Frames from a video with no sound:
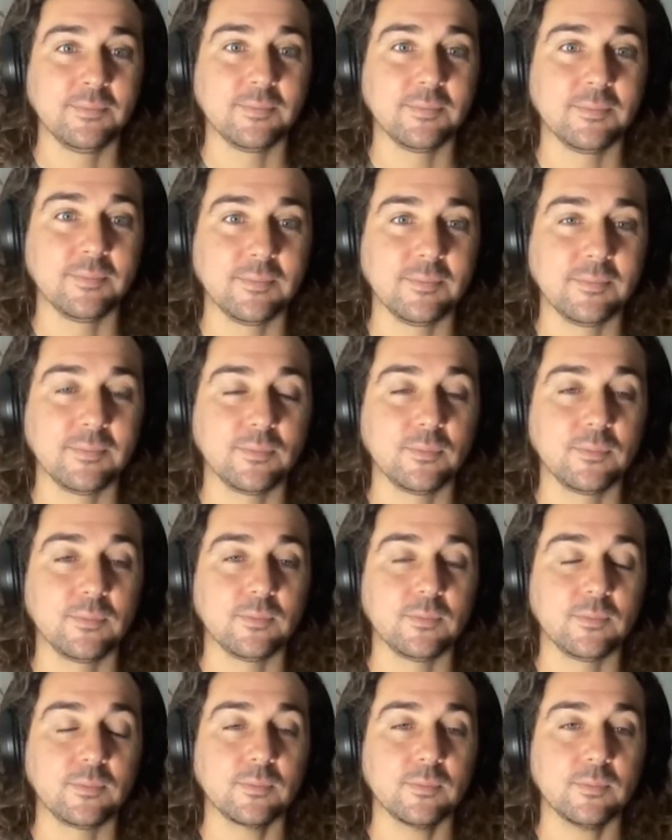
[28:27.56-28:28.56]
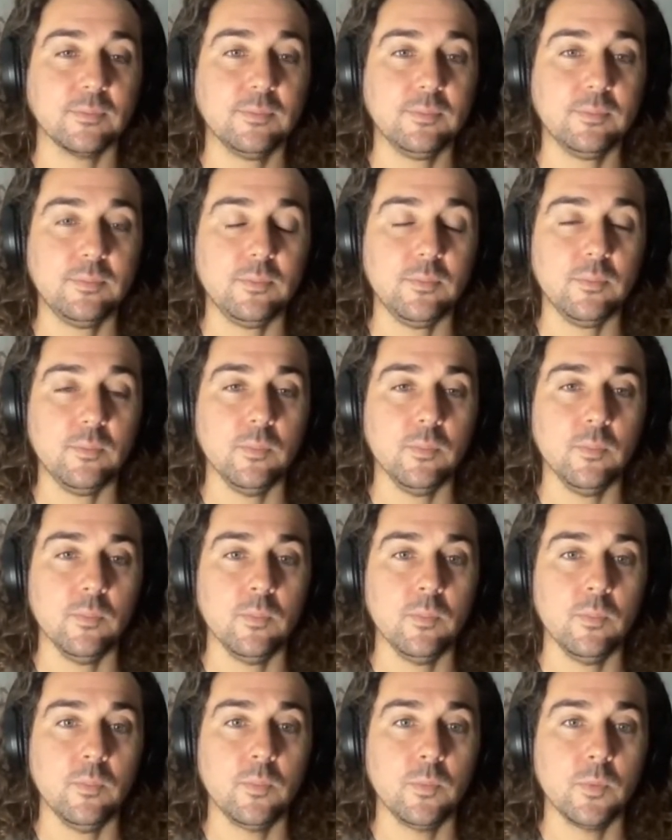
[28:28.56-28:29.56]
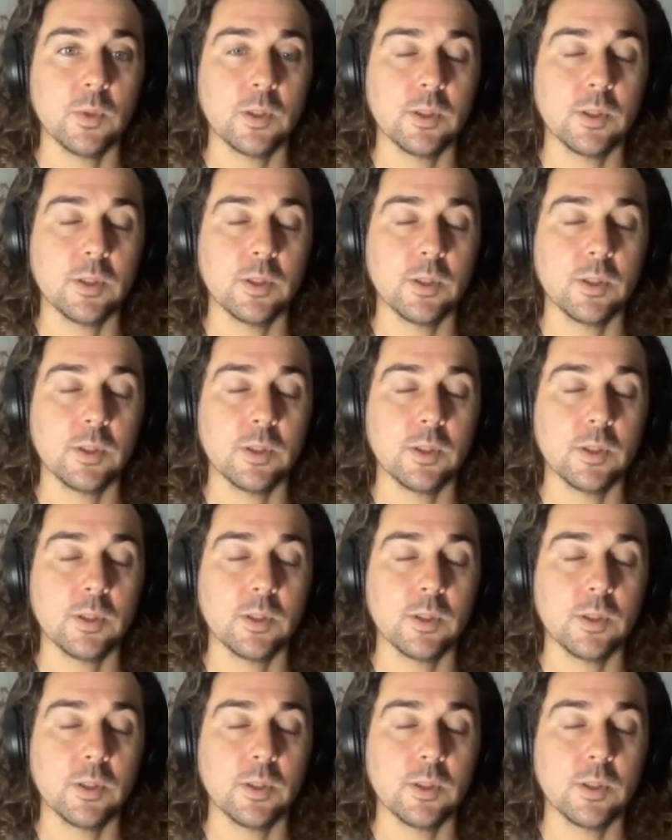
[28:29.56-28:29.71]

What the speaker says: (silent)